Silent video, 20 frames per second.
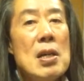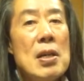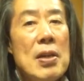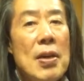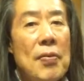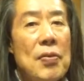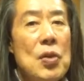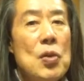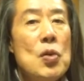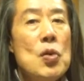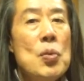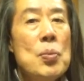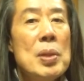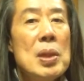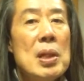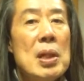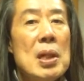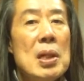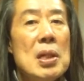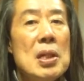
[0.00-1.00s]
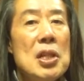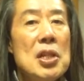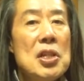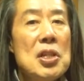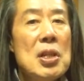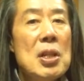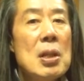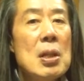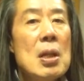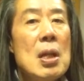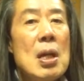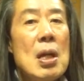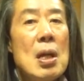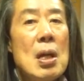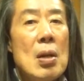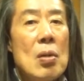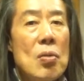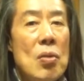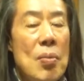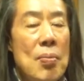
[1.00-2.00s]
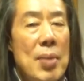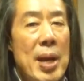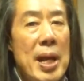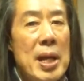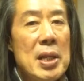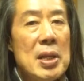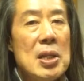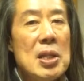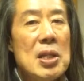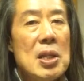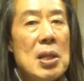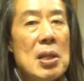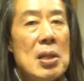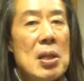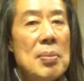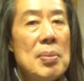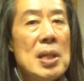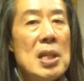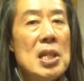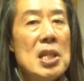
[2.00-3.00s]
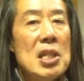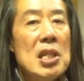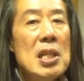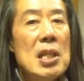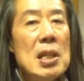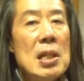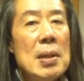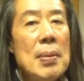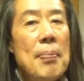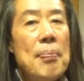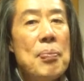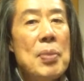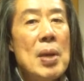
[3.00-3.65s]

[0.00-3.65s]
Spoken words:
of the human condition remains to be seen.